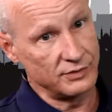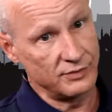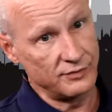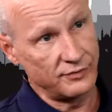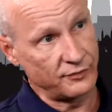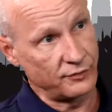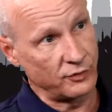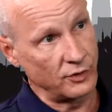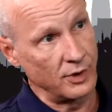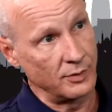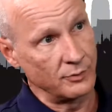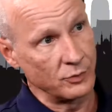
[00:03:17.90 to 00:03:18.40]

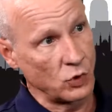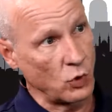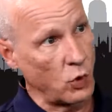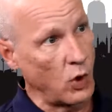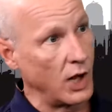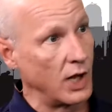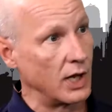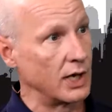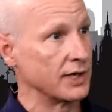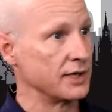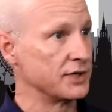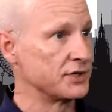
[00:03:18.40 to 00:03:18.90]
from
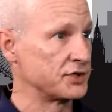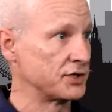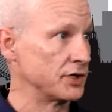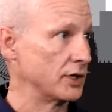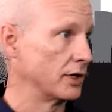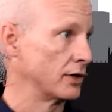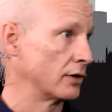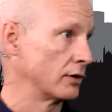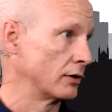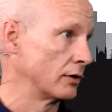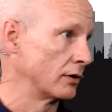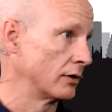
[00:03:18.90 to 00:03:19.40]
Quality
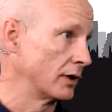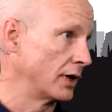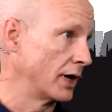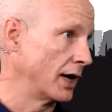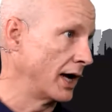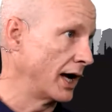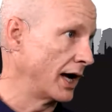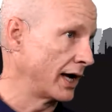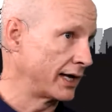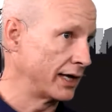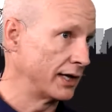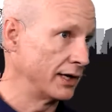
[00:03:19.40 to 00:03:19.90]
Center,
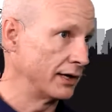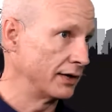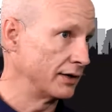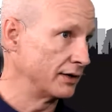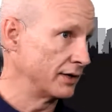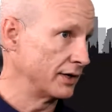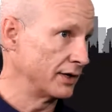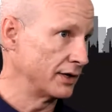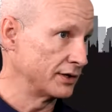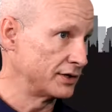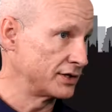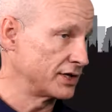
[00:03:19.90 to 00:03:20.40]

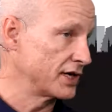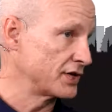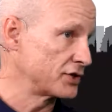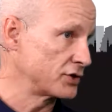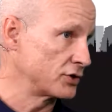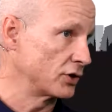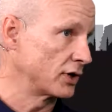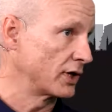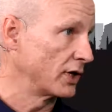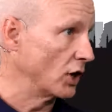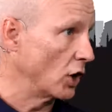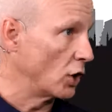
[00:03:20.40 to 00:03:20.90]
the
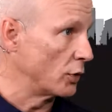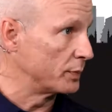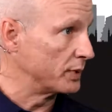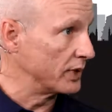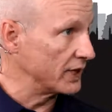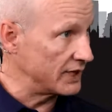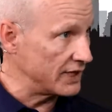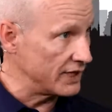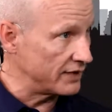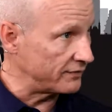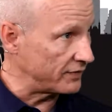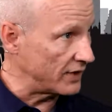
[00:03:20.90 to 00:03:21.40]
tester can open
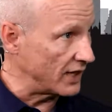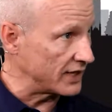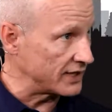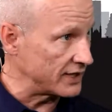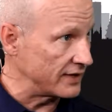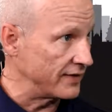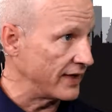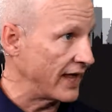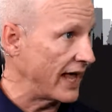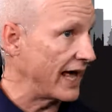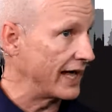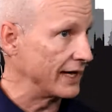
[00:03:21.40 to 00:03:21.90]
a defect
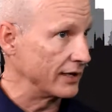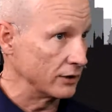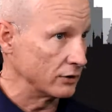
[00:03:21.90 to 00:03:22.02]
in that,